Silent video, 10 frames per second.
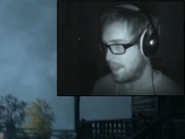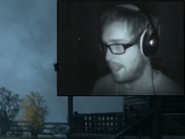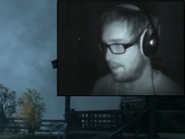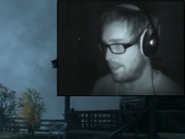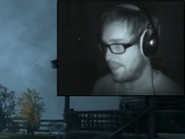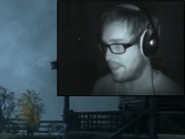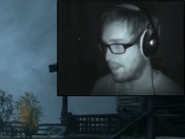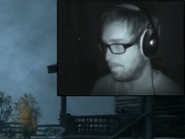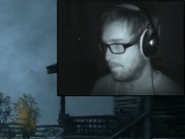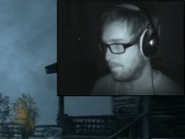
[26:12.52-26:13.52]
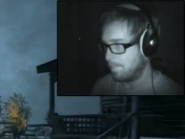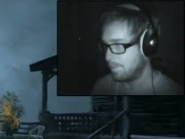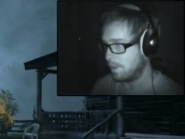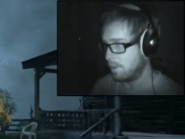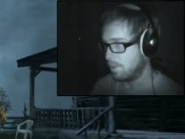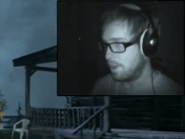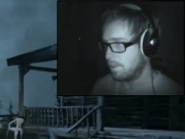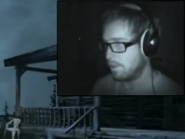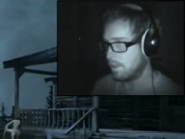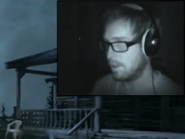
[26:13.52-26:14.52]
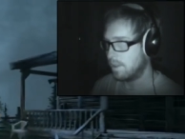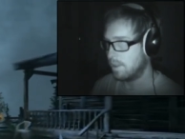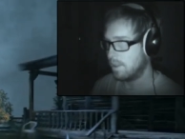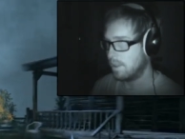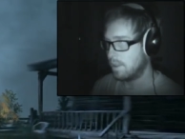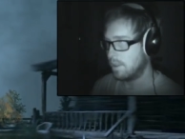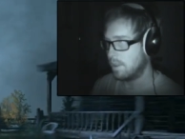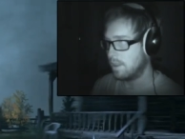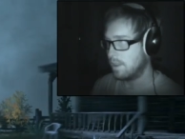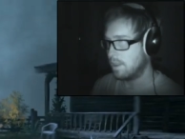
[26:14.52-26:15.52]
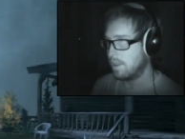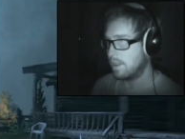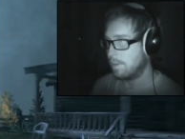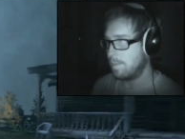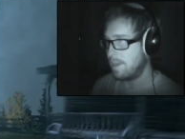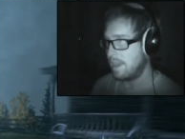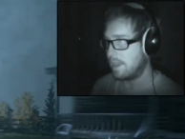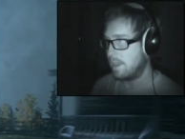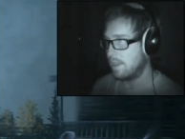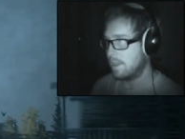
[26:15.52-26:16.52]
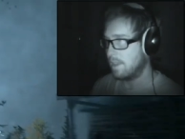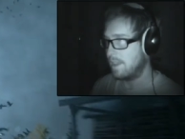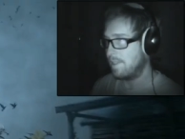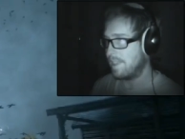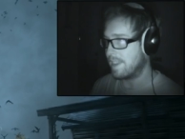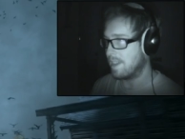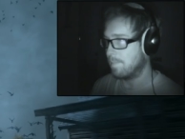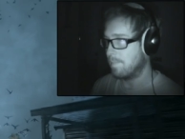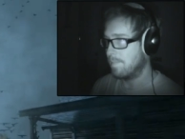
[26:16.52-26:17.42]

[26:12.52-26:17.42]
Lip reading: Yeah, here they come. Oh no. You coming back? Here they come.